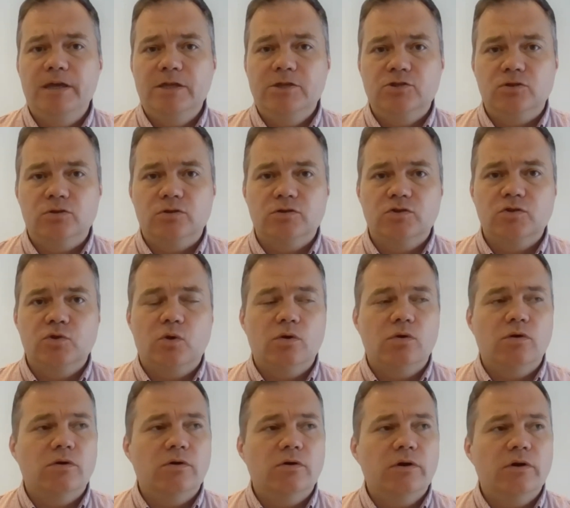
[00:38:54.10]
picture.
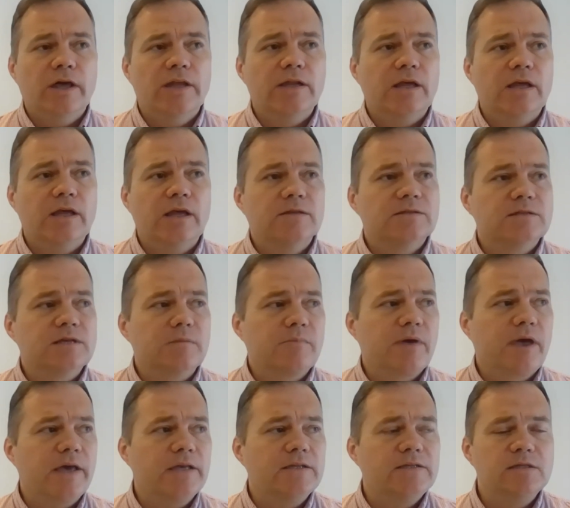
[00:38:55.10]
So in
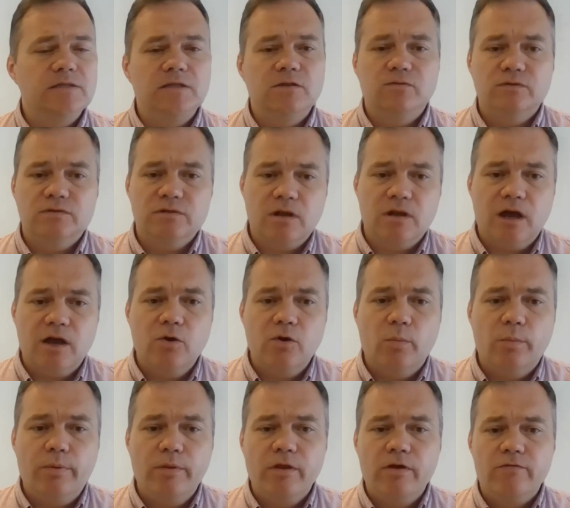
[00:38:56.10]
some cases, it was an
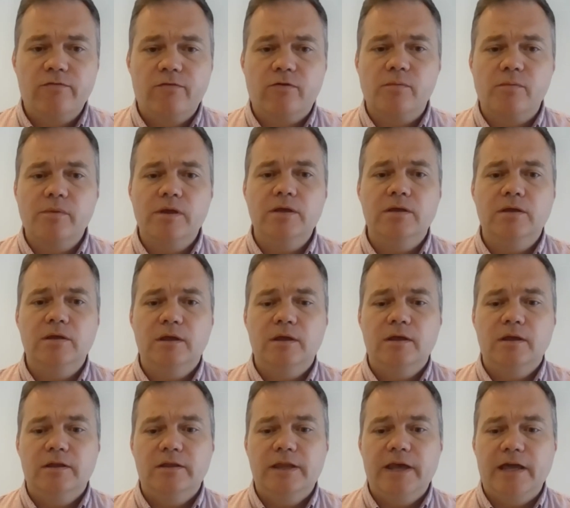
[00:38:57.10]
eye-opener for me
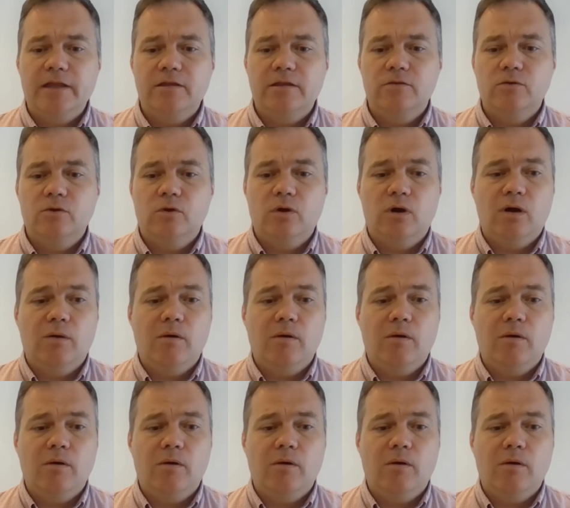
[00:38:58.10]
that,